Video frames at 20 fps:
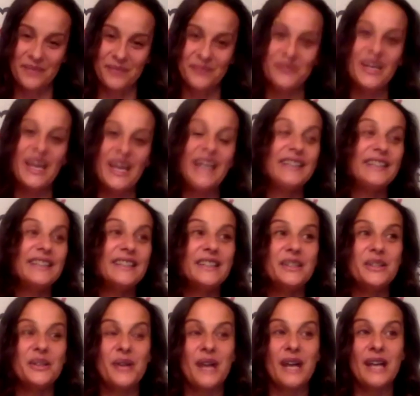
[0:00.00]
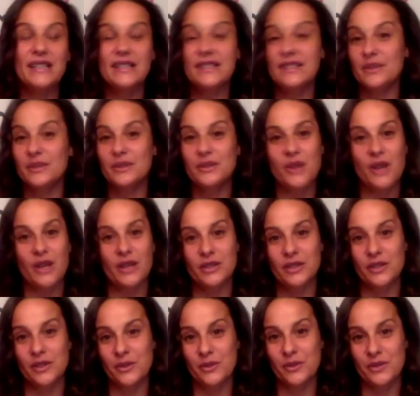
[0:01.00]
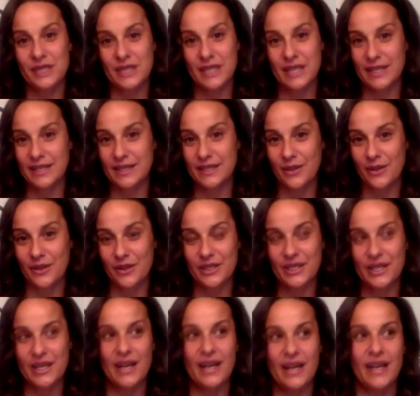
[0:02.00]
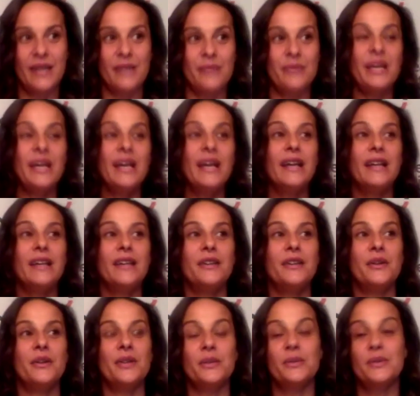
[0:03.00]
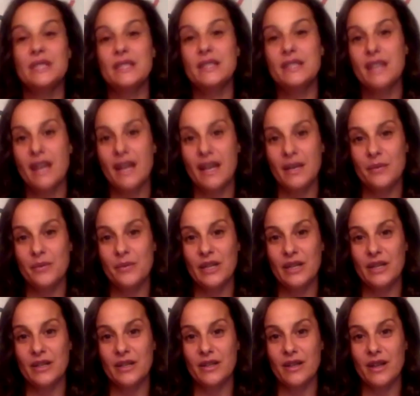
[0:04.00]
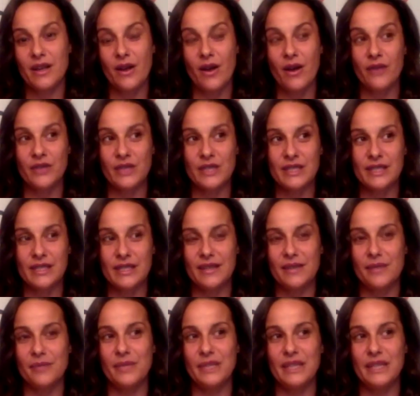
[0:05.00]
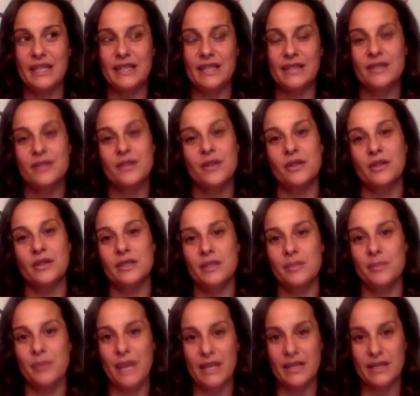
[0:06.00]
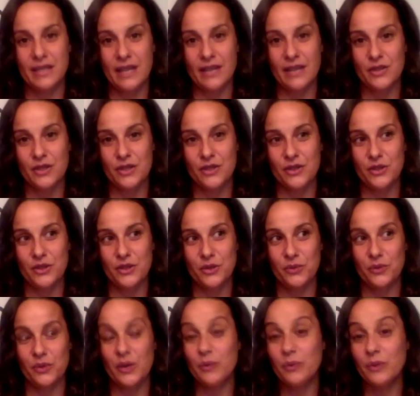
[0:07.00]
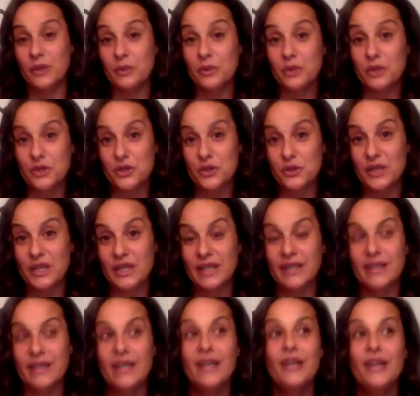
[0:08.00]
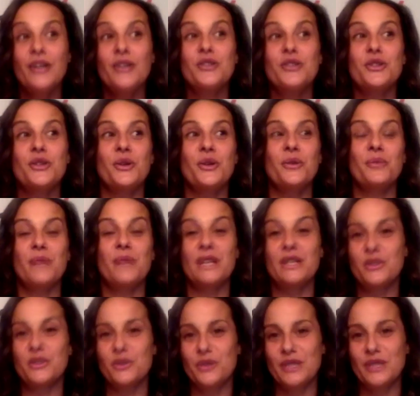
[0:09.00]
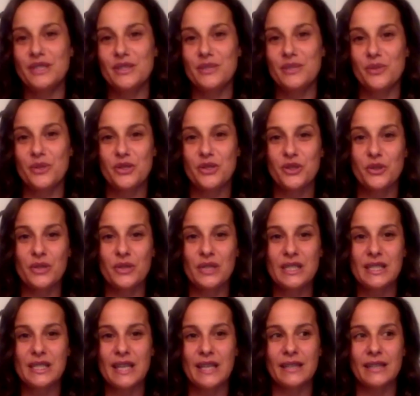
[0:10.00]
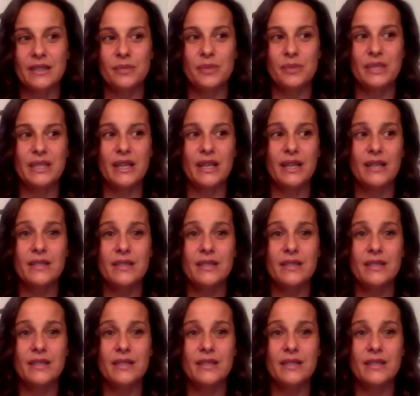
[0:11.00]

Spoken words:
and you know, I still talk to those kids all the time. You know, there was a time where obviously the media started to pay attention to what we were doing. So my students were so excited because